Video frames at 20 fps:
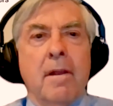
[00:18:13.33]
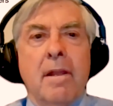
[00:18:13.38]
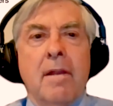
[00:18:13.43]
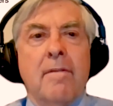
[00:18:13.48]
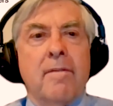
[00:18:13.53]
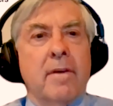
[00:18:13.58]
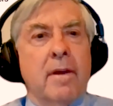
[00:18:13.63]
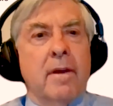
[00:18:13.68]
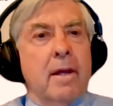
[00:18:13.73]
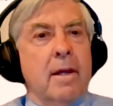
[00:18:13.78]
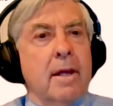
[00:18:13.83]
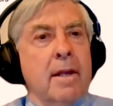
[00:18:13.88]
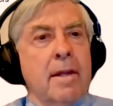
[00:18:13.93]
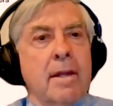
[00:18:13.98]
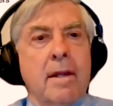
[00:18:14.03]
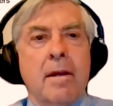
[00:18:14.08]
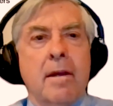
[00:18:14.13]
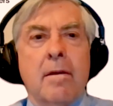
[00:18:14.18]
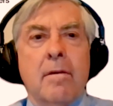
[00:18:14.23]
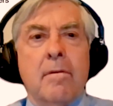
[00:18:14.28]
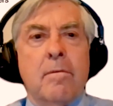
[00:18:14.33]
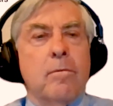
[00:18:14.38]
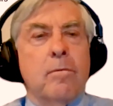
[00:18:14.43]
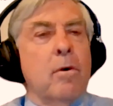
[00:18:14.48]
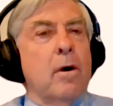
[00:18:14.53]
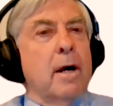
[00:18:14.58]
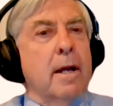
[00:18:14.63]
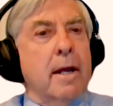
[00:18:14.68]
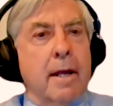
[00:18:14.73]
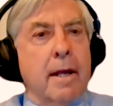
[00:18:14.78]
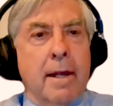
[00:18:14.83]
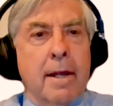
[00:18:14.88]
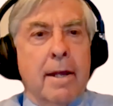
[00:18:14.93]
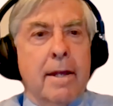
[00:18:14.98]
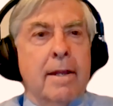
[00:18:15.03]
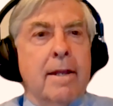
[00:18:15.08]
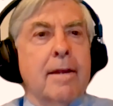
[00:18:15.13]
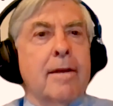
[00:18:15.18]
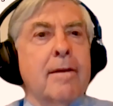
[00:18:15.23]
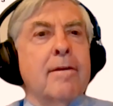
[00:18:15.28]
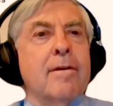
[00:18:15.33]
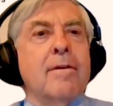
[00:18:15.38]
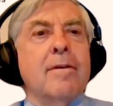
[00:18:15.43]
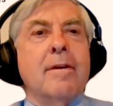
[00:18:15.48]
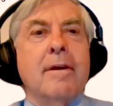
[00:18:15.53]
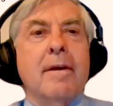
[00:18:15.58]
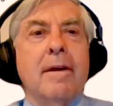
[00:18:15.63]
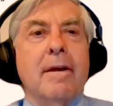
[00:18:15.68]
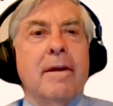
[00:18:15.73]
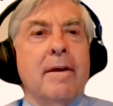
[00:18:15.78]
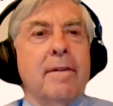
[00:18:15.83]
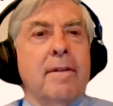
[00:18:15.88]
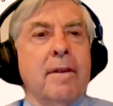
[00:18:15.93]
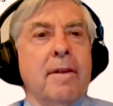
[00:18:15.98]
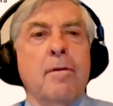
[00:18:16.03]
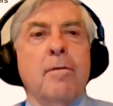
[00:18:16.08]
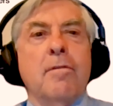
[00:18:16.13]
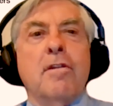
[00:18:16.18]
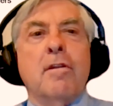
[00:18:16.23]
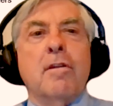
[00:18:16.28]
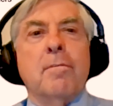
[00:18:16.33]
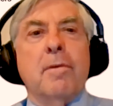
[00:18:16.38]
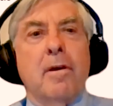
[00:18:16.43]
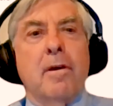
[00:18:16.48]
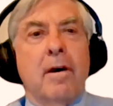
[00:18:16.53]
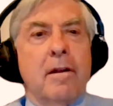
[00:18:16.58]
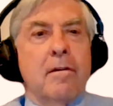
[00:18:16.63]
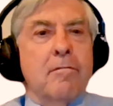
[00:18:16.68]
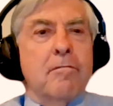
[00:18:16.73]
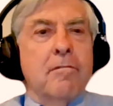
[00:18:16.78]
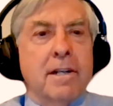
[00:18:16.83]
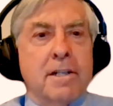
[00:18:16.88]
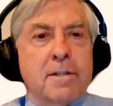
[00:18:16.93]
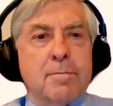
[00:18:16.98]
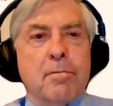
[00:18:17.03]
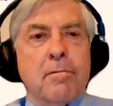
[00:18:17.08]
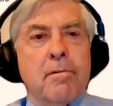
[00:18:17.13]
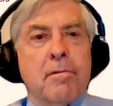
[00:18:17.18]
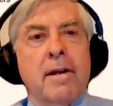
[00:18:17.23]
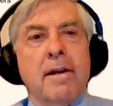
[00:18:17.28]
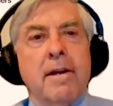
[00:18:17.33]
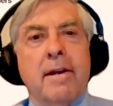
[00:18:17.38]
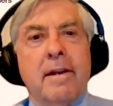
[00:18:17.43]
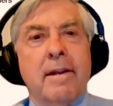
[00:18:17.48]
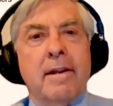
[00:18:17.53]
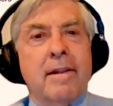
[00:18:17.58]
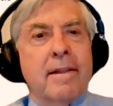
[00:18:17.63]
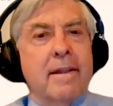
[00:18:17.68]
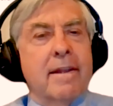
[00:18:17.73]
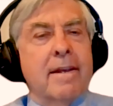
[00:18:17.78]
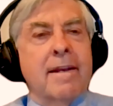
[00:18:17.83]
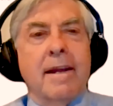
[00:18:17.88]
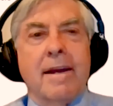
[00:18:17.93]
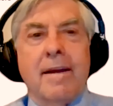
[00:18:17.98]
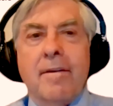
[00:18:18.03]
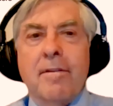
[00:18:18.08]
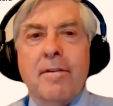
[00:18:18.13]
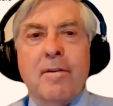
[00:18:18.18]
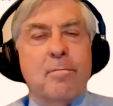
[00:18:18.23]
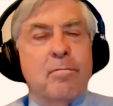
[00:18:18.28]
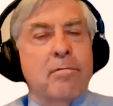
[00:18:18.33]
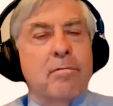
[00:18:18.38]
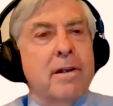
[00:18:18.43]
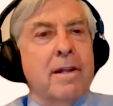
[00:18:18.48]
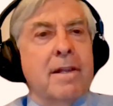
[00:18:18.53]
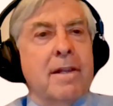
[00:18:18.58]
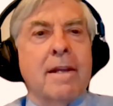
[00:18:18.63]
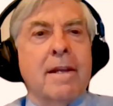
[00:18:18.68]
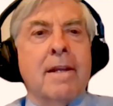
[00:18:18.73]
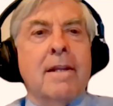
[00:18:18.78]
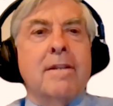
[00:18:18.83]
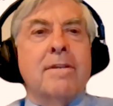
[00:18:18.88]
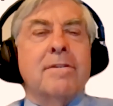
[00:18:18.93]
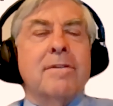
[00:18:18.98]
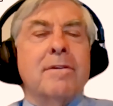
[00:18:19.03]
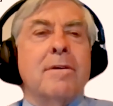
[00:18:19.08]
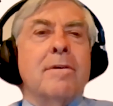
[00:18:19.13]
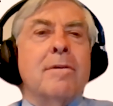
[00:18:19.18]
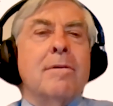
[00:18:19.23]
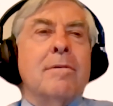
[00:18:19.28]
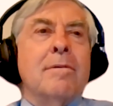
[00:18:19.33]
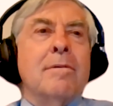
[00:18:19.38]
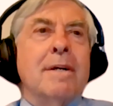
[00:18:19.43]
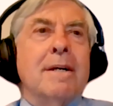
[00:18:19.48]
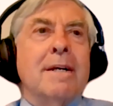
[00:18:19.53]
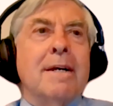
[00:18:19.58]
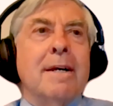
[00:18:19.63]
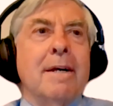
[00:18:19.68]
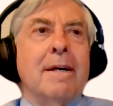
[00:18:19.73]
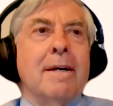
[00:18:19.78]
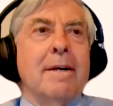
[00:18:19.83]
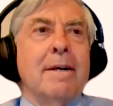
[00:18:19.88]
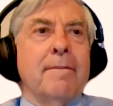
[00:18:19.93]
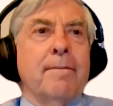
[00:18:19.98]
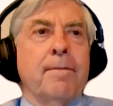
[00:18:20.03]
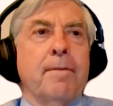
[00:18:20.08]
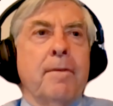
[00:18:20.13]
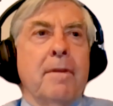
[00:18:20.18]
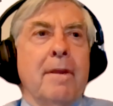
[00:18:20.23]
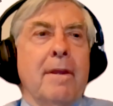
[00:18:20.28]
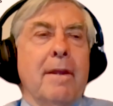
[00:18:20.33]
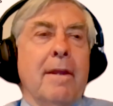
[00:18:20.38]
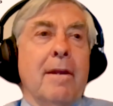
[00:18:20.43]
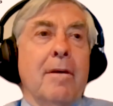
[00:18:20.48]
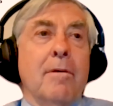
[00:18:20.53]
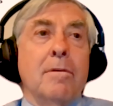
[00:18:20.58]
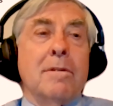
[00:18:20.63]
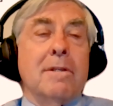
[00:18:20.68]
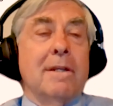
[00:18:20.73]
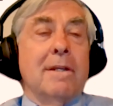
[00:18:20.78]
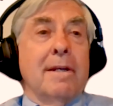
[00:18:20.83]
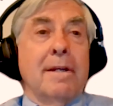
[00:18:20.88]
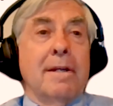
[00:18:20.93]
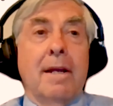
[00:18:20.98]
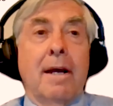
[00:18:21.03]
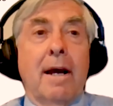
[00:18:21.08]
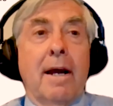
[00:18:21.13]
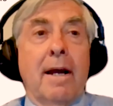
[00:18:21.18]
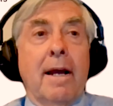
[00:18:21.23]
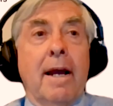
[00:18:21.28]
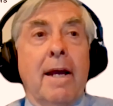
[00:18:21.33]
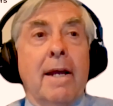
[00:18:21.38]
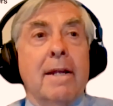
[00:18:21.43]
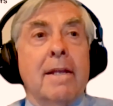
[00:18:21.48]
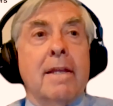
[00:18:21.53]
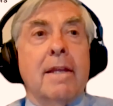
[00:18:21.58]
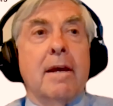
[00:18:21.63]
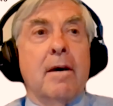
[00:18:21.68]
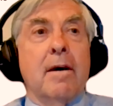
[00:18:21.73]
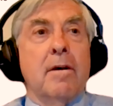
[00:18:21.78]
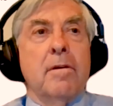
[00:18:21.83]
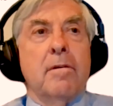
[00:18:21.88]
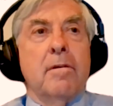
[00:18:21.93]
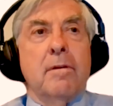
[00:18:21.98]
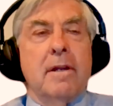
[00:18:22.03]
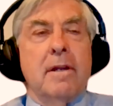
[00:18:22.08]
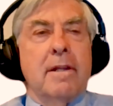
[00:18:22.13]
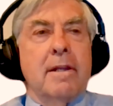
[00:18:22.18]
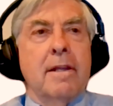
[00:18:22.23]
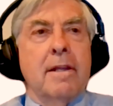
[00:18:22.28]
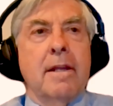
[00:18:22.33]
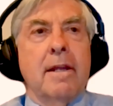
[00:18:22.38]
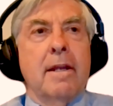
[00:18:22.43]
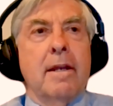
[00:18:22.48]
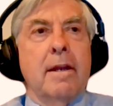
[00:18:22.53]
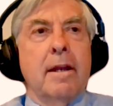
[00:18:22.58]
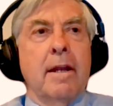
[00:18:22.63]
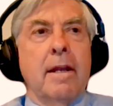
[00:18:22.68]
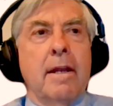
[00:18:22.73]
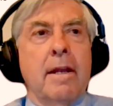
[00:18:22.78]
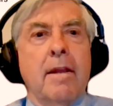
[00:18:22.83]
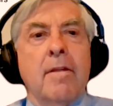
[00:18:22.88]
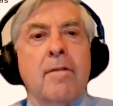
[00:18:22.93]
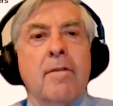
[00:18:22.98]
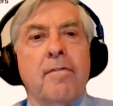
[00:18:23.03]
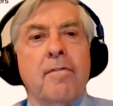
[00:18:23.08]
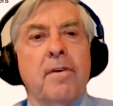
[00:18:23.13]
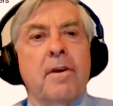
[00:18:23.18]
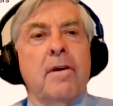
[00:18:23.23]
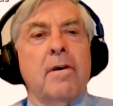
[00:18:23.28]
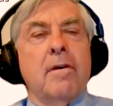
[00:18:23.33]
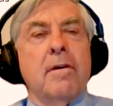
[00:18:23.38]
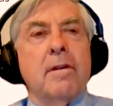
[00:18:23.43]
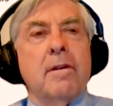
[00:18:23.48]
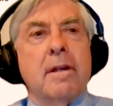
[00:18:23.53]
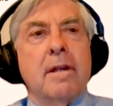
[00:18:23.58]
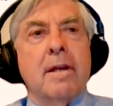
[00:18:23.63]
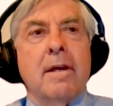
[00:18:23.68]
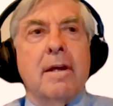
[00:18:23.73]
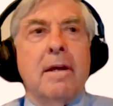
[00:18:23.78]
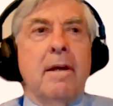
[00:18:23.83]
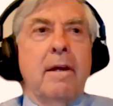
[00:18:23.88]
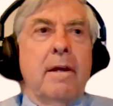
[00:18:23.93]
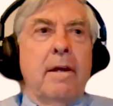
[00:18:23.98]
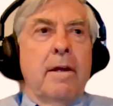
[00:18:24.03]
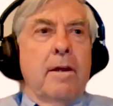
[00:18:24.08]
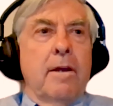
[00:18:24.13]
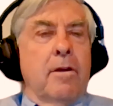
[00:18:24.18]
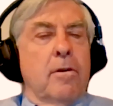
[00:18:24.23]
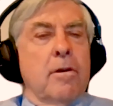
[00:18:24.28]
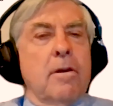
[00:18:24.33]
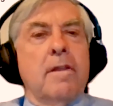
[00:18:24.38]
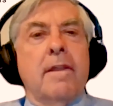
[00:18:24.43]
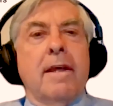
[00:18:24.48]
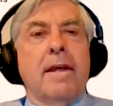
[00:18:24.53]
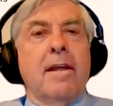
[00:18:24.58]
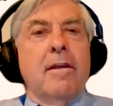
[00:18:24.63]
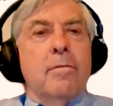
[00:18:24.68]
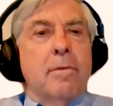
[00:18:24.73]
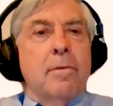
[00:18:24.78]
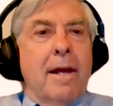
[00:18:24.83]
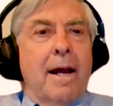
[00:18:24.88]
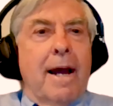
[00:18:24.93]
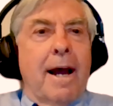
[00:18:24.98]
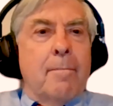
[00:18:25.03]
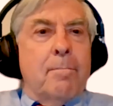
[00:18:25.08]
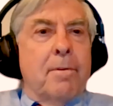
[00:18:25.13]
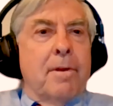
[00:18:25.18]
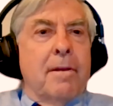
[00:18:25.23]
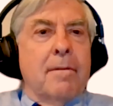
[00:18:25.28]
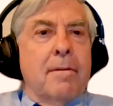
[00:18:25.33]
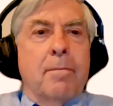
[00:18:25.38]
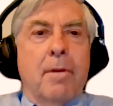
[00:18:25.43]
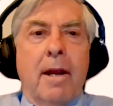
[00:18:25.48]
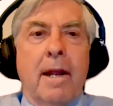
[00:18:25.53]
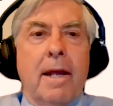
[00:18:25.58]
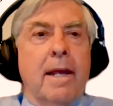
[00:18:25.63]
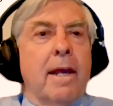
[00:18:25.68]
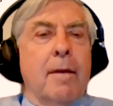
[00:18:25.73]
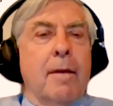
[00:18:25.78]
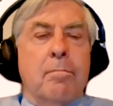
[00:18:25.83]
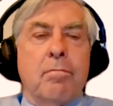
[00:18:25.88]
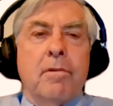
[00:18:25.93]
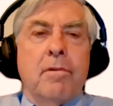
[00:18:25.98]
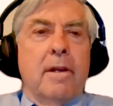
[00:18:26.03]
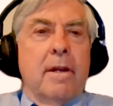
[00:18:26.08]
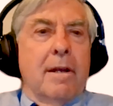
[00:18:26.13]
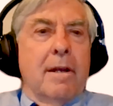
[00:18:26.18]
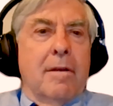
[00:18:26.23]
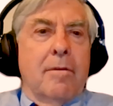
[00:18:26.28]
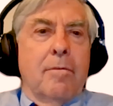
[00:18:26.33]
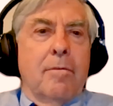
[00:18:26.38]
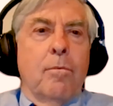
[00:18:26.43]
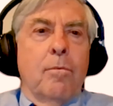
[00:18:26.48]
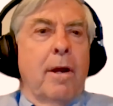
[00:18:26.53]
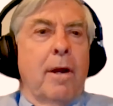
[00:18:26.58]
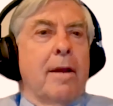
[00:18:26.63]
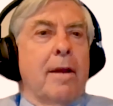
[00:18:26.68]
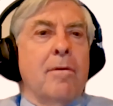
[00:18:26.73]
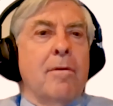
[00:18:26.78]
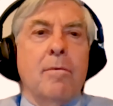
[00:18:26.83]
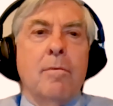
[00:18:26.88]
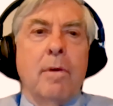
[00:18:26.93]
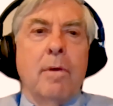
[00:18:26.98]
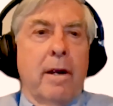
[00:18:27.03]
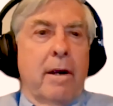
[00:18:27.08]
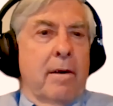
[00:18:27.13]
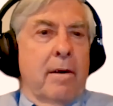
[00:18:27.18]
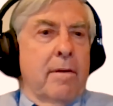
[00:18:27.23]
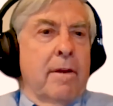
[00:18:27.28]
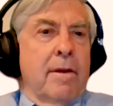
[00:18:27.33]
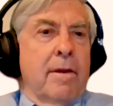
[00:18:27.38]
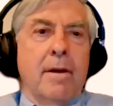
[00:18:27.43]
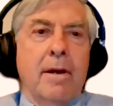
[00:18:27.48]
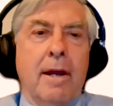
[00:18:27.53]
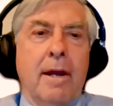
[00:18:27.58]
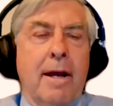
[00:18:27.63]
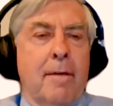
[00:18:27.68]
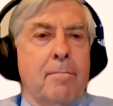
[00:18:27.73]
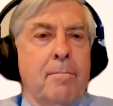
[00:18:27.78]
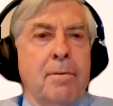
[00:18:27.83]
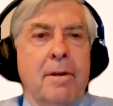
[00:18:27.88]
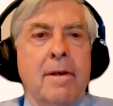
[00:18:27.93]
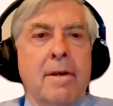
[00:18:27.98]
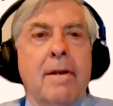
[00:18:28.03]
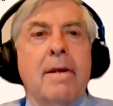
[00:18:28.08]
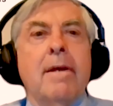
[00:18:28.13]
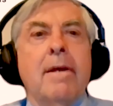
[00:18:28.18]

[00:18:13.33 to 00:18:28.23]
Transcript: they're living and they're walking and they're they used to be on respirators and now they're breathing. So, you know, I, I can tell you that in, in this field, good things will happen, but I can't predict when or where they're going to happen.